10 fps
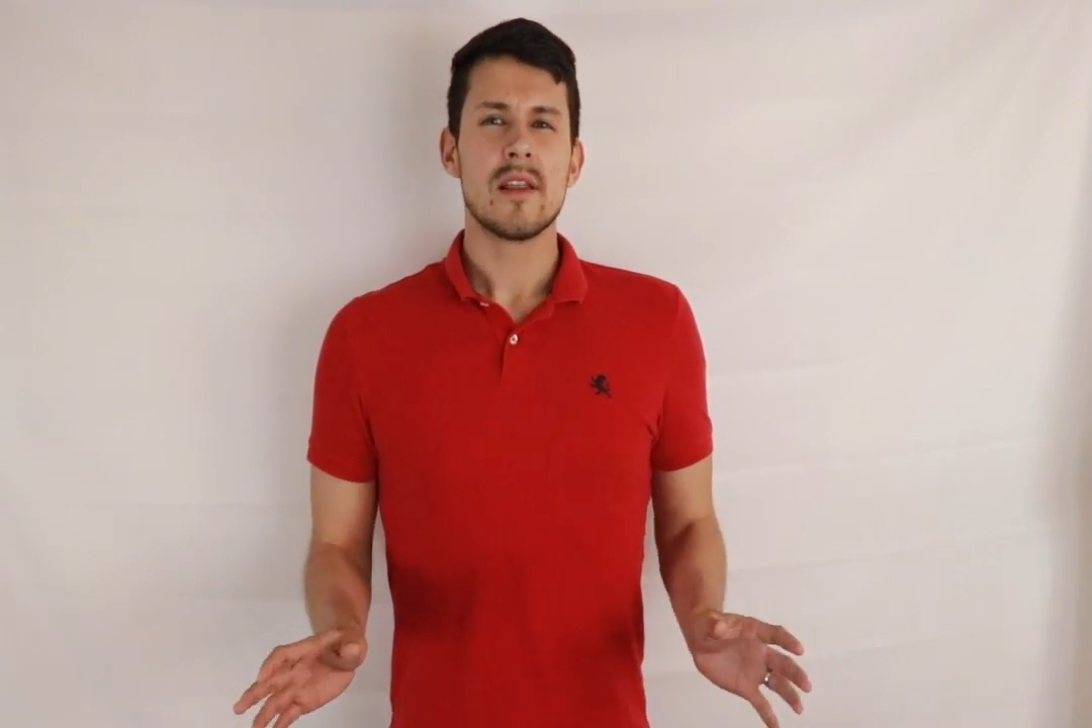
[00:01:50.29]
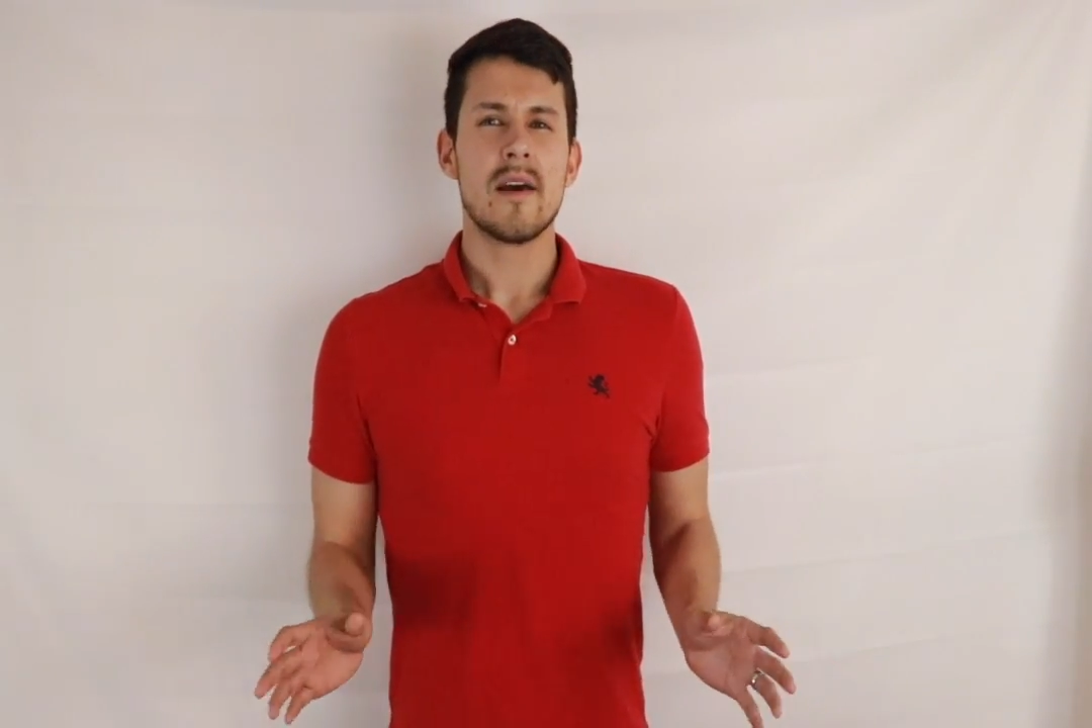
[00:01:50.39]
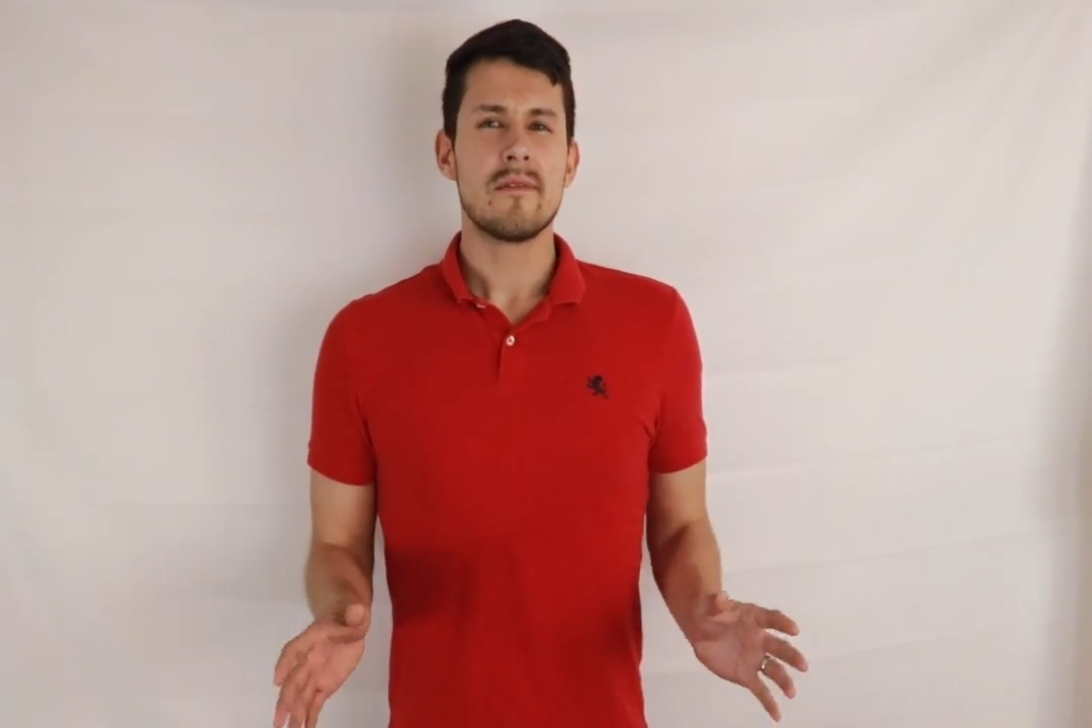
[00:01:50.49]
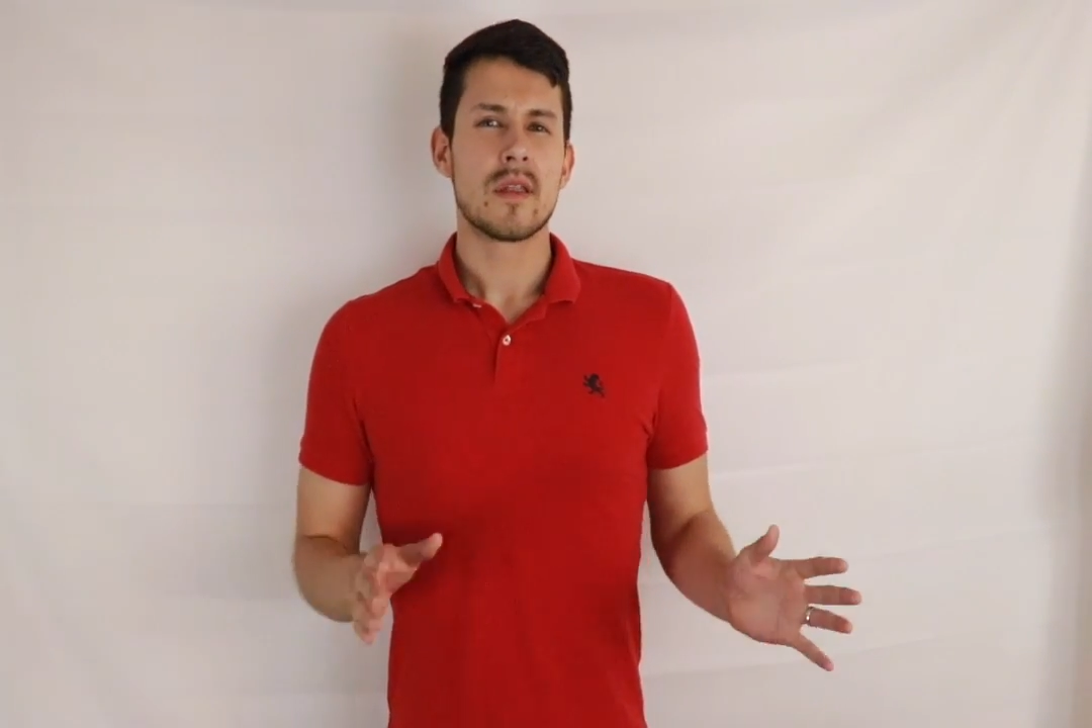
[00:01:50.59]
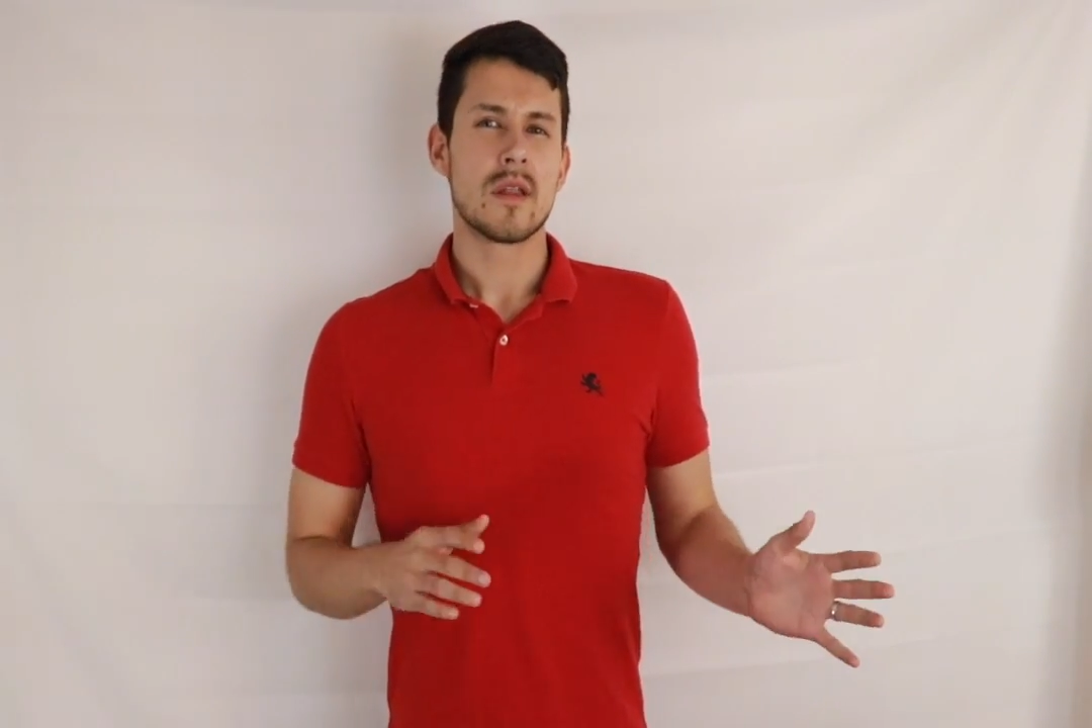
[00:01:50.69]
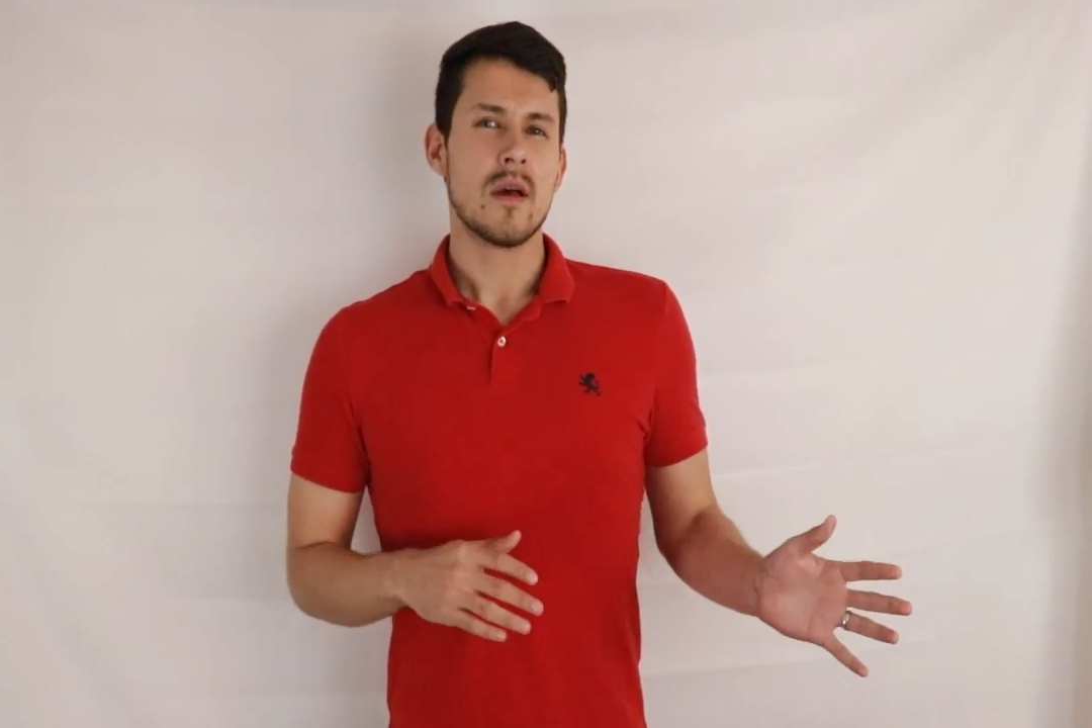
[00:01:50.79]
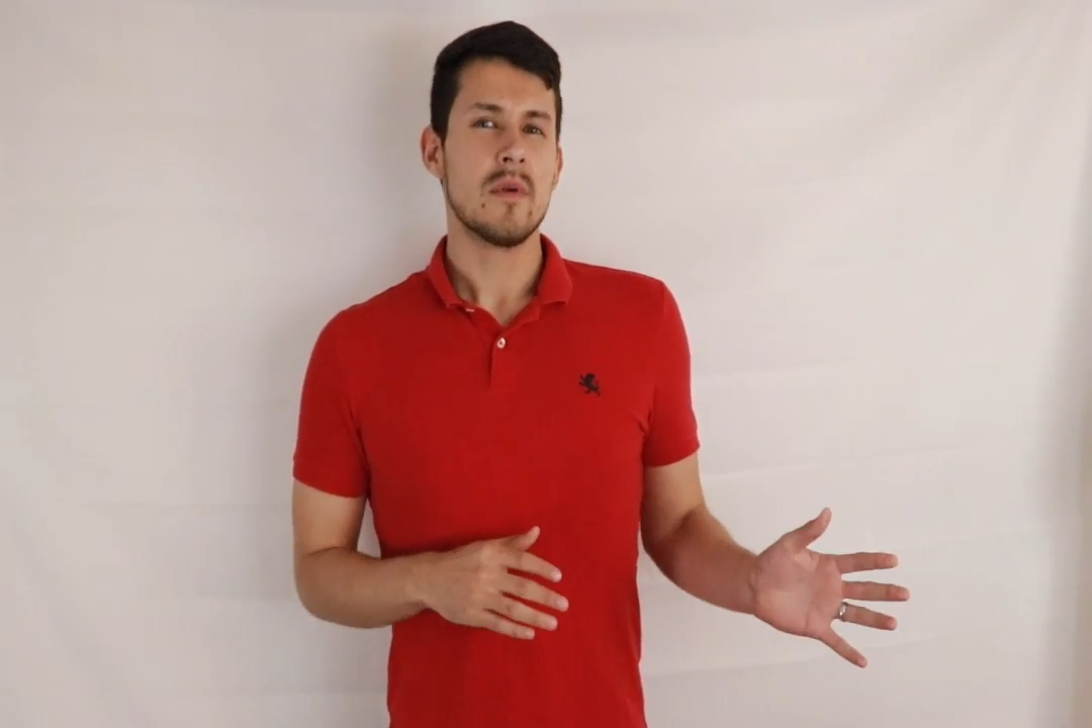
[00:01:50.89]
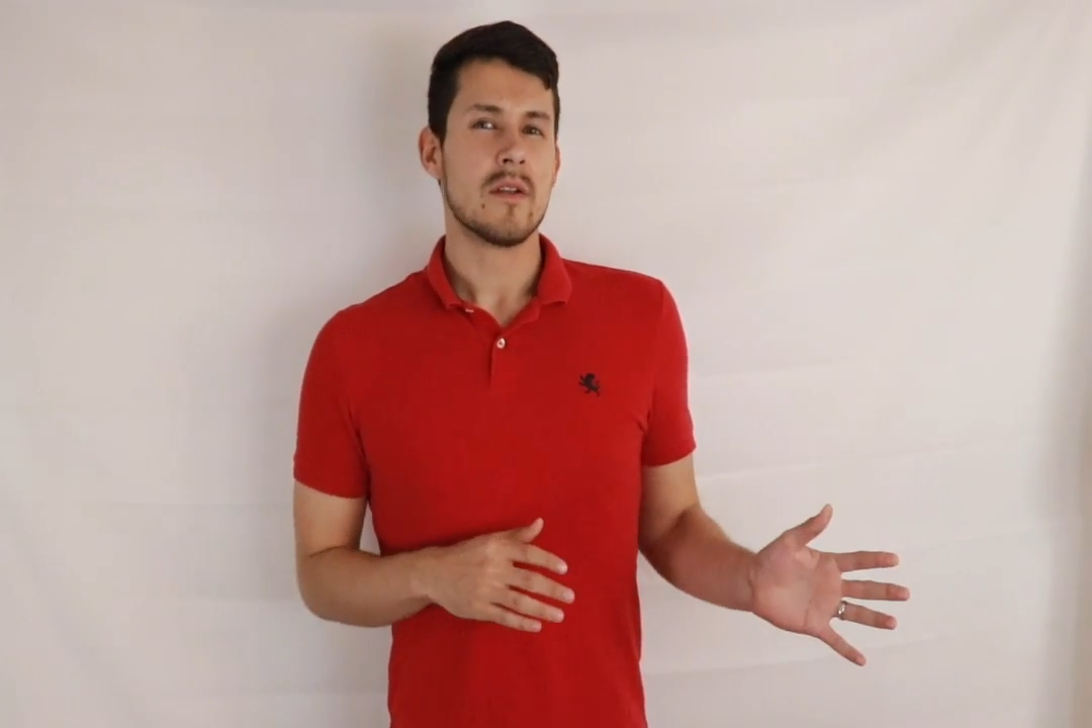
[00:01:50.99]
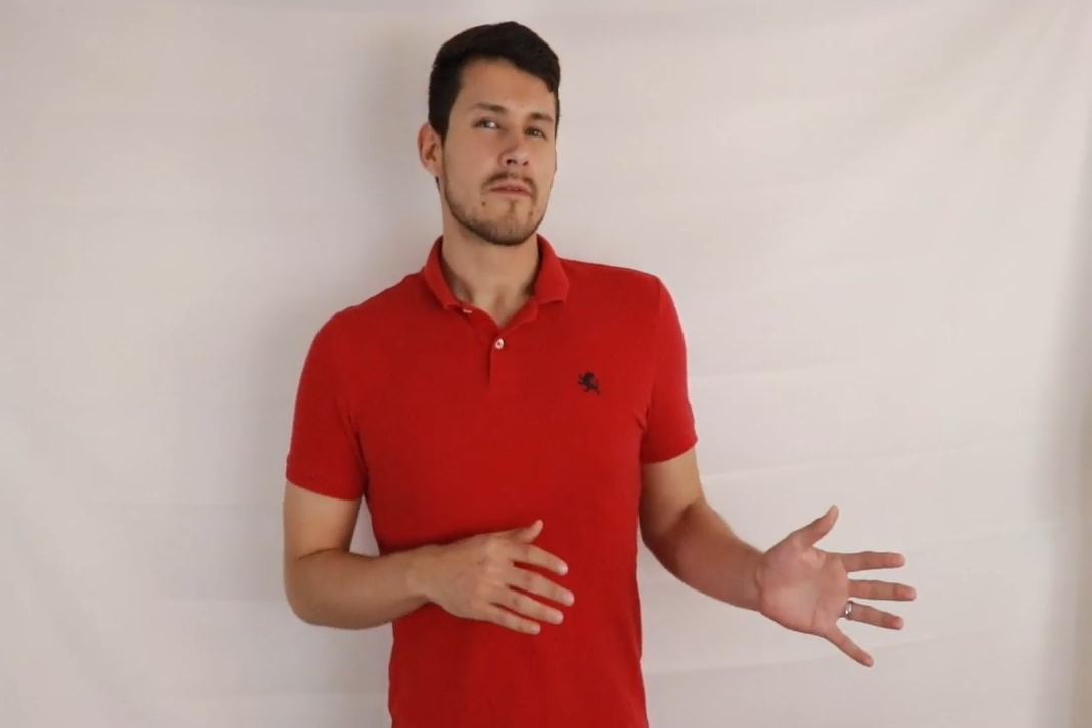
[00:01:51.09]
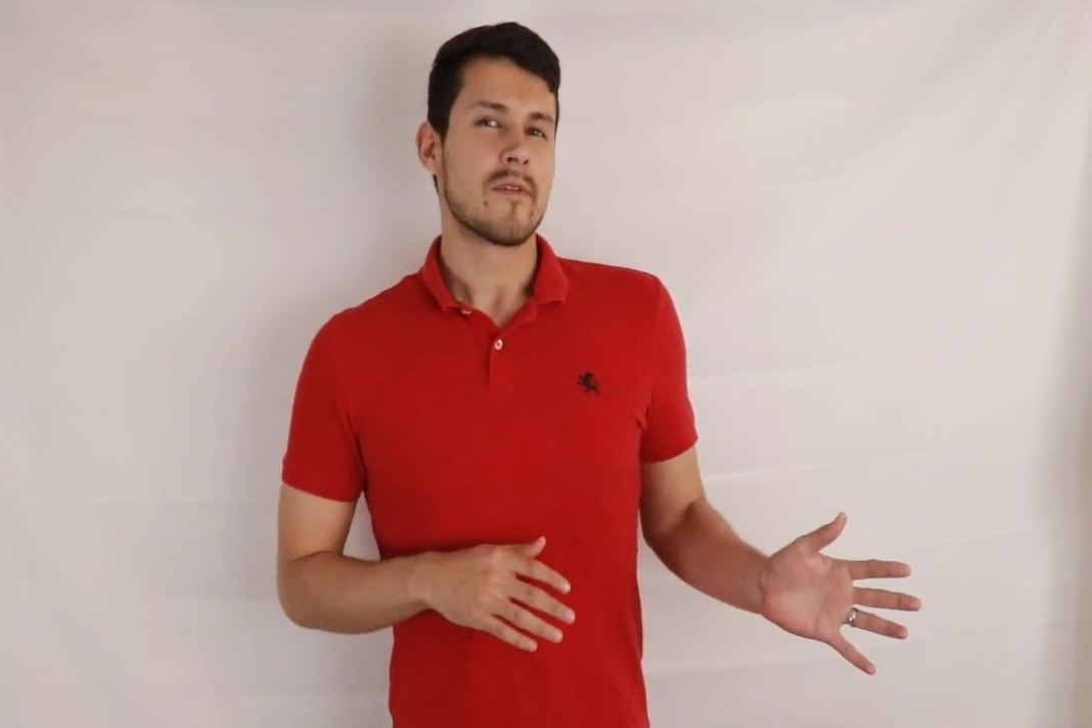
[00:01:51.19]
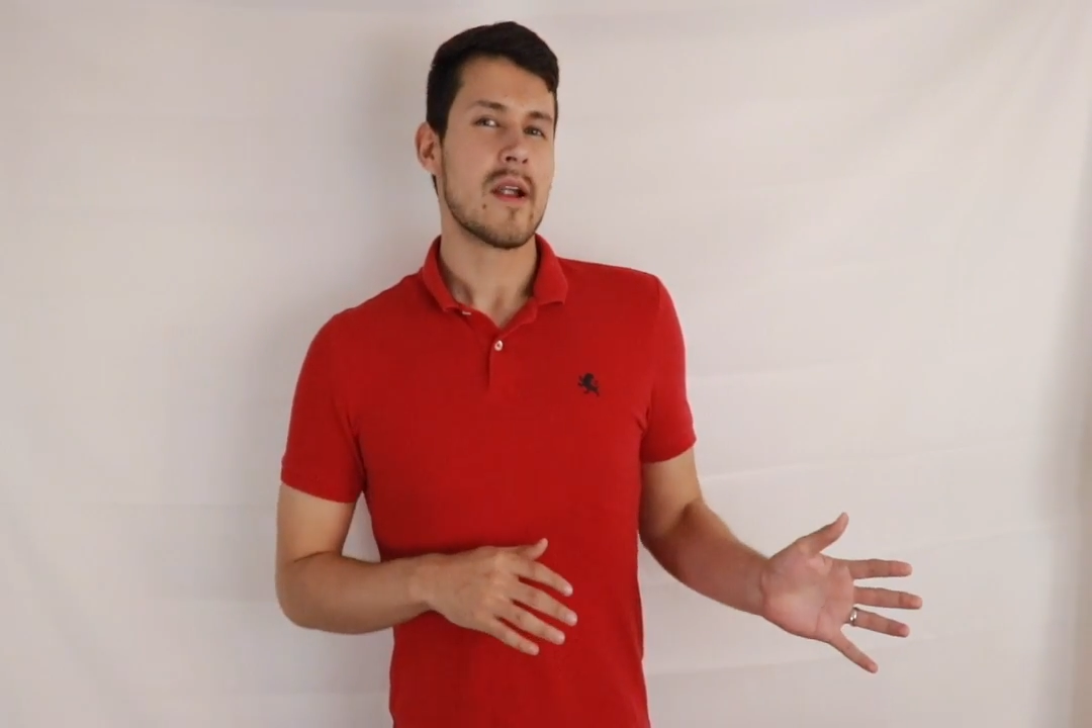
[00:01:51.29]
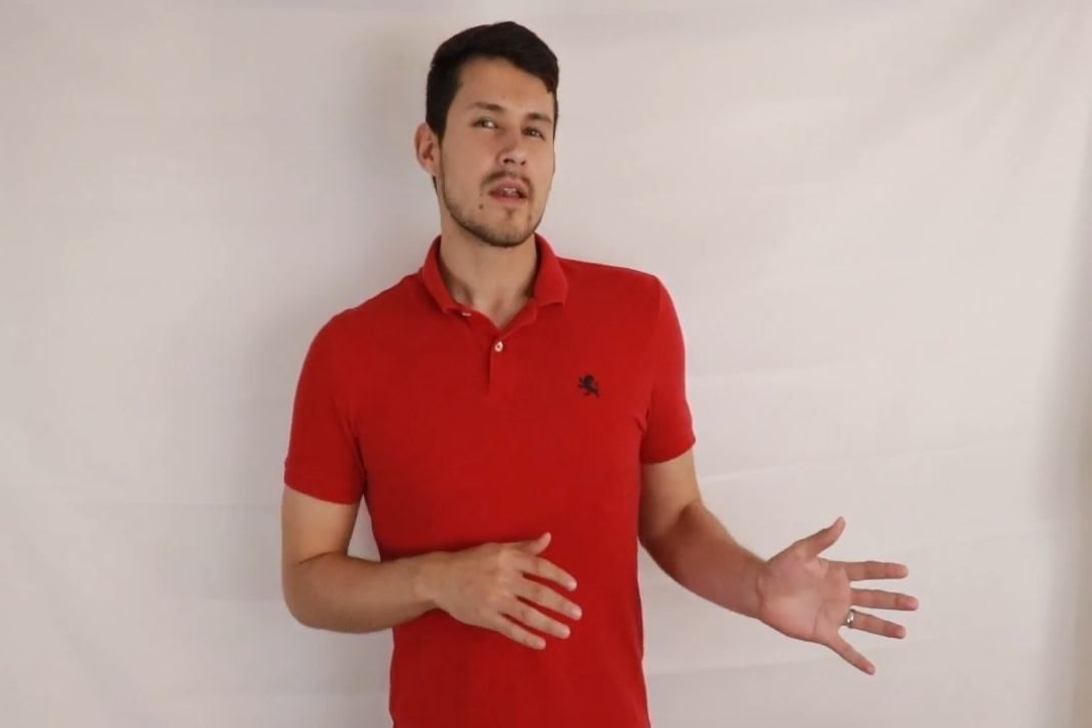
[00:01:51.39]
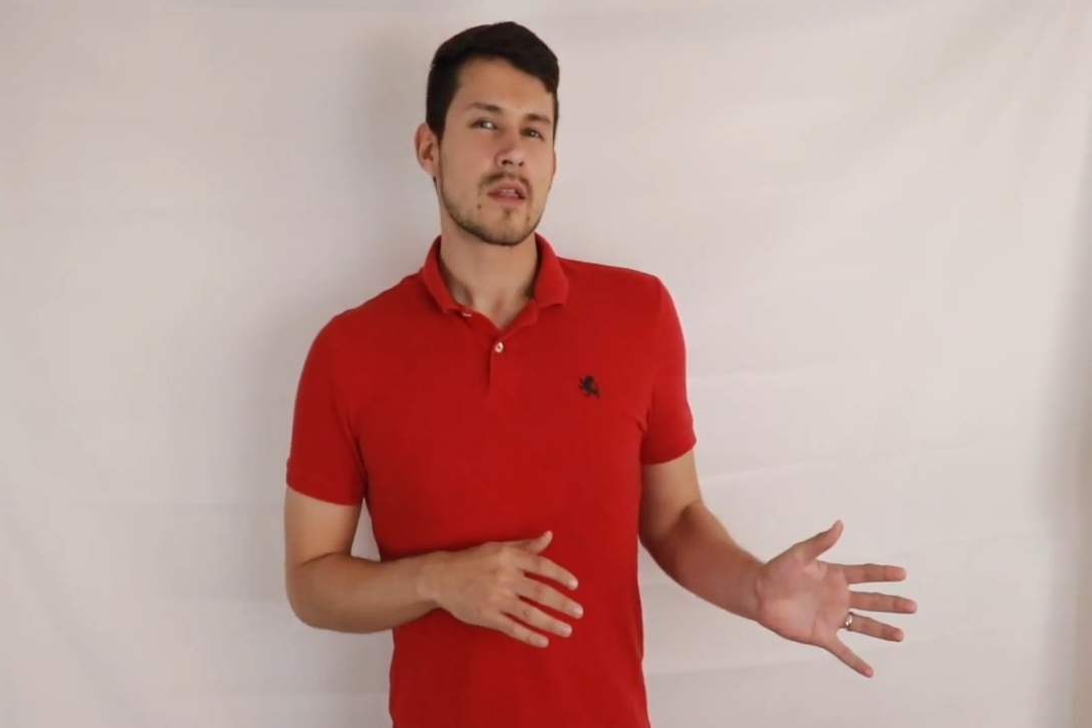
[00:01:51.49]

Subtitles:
left some in France